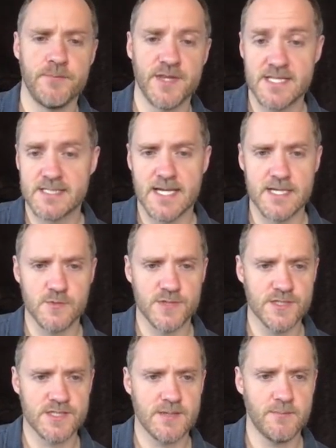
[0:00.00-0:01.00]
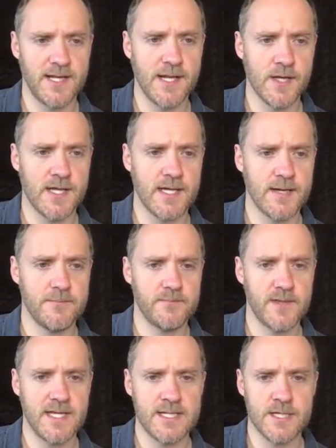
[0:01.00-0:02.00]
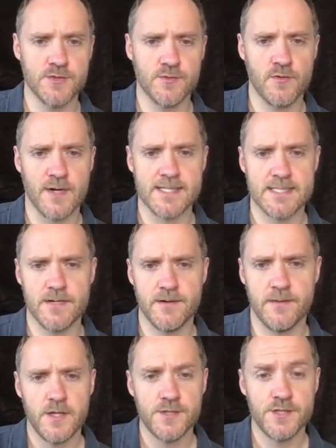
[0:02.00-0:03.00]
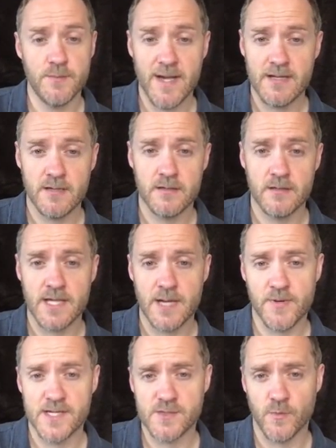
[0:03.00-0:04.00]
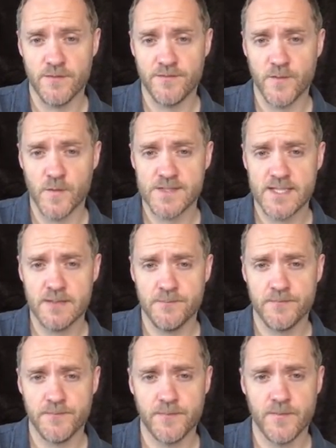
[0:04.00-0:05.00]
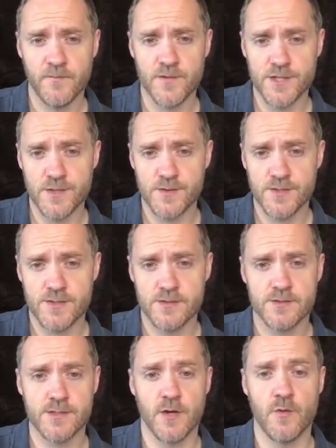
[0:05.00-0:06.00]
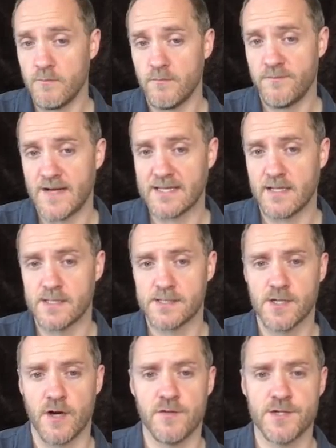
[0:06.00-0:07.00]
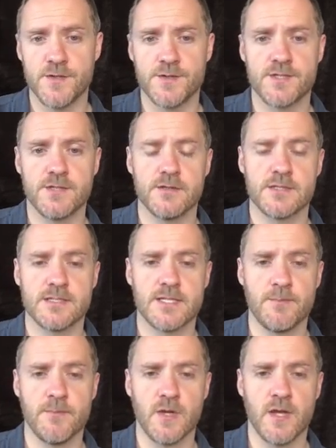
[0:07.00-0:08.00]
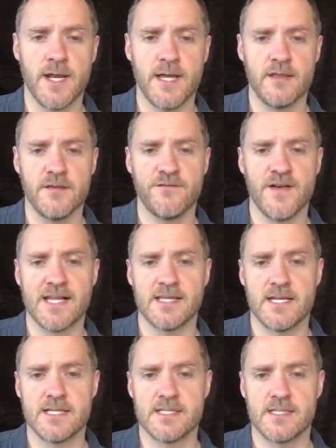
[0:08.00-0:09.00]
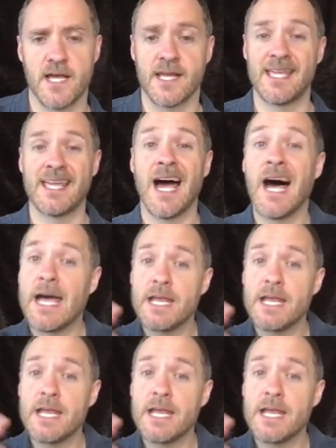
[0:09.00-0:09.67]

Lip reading: this stage, we're just simply looking at initial criteria. 2-bed, guide price of 140, reduced. So the fact that it's got a reduced symbol on it, the fact that it's a guide